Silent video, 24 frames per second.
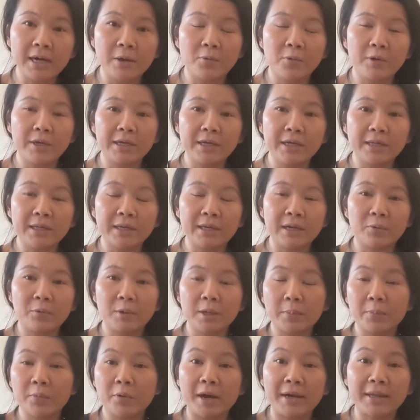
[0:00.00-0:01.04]
and we eat the
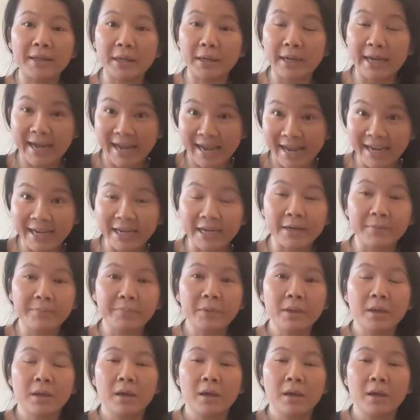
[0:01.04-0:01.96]
we boil the egg